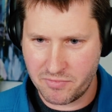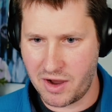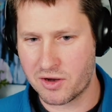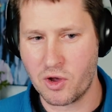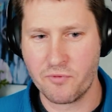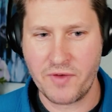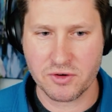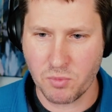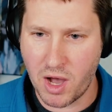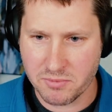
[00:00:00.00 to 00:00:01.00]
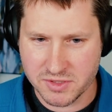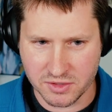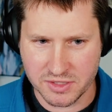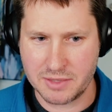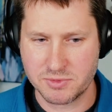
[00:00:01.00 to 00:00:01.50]
co-founder's mom still
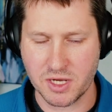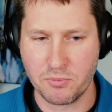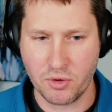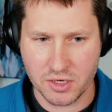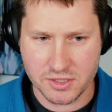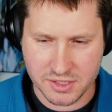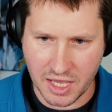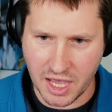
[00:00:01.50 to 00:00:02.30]
keeps our books.